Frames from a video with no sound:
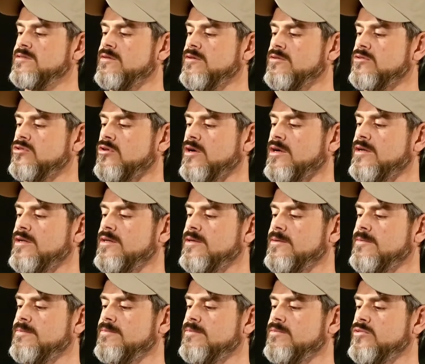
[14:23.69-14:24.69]
They're trying
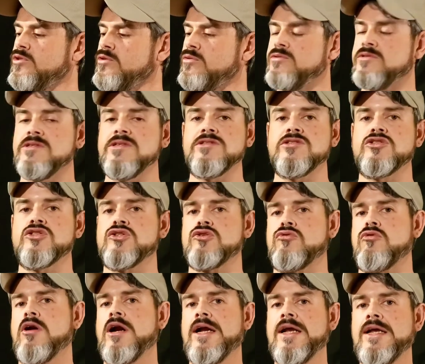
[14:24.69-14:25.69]
to use this
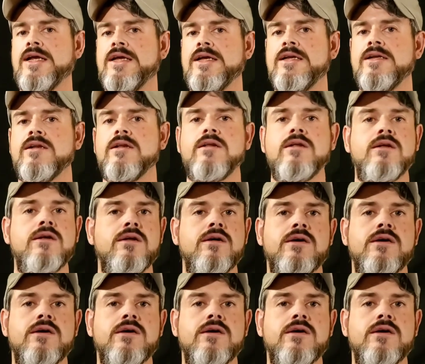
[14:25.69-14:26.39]
train.